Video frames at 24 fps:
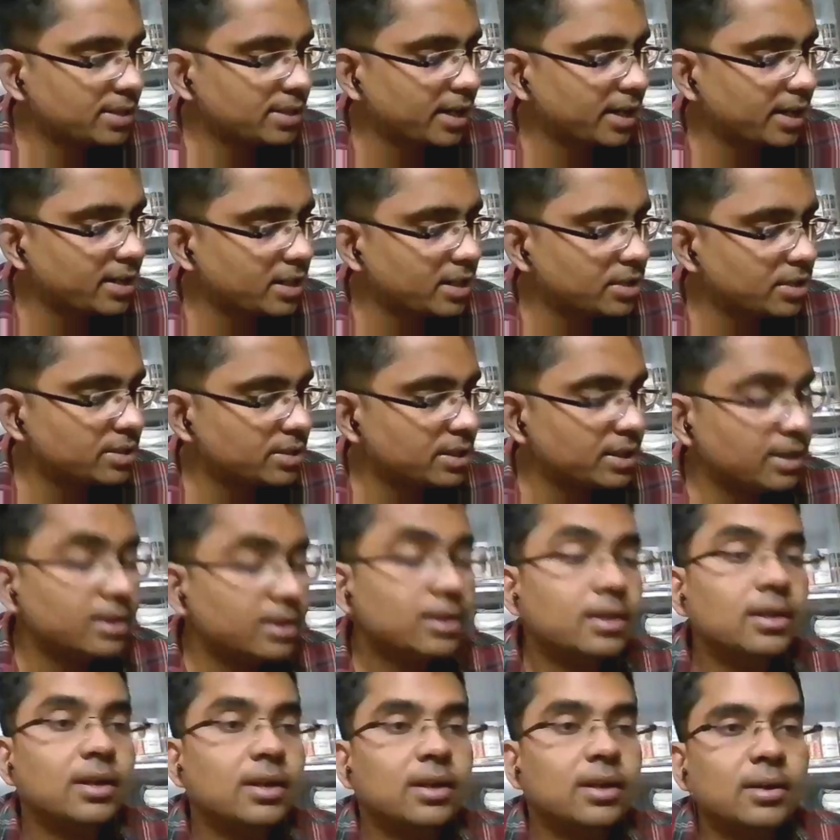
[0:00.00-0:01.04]
against the
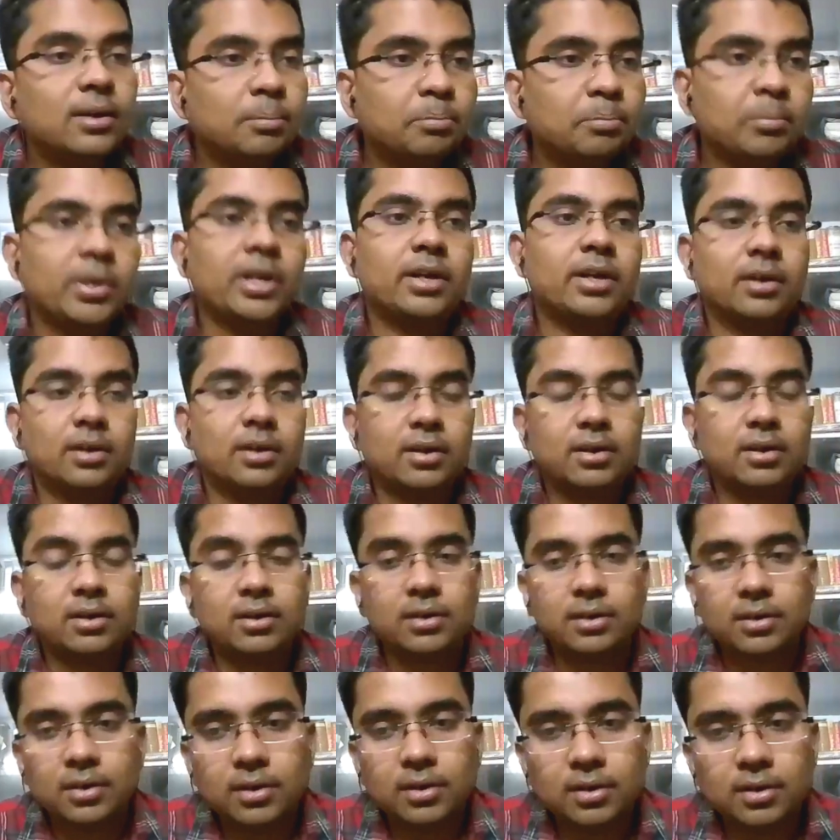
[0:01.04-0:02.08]
men
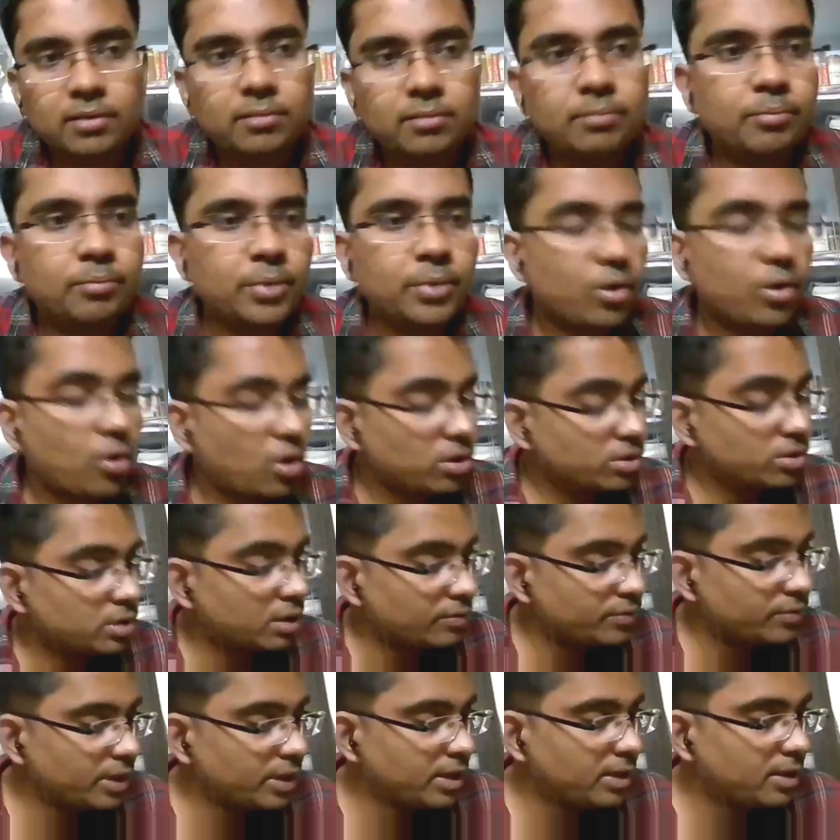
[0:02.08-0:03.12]
because
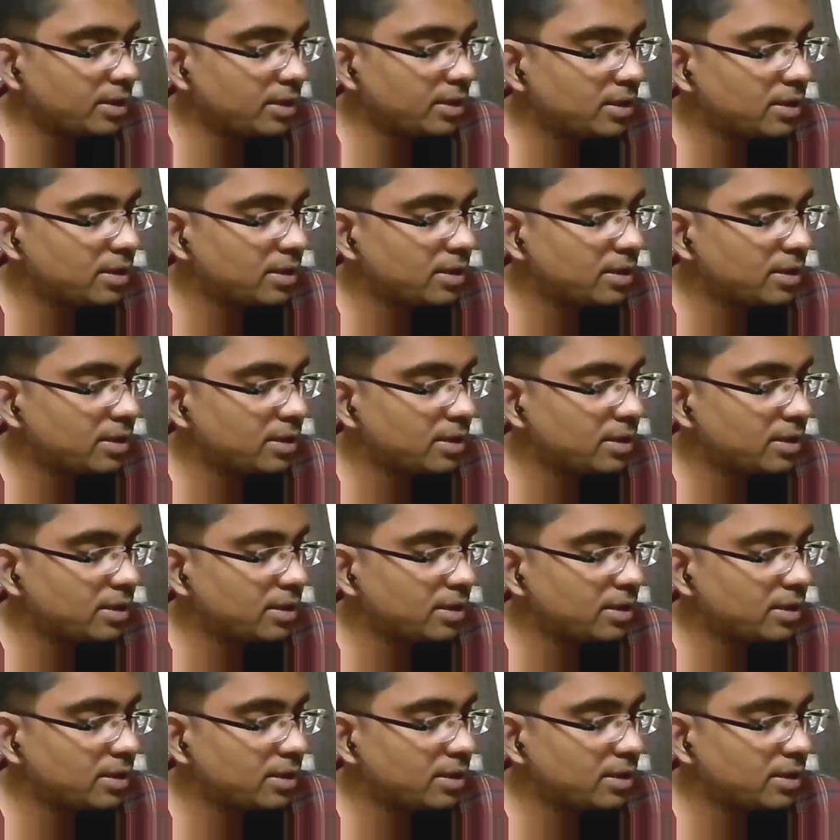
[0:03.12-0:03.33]
of the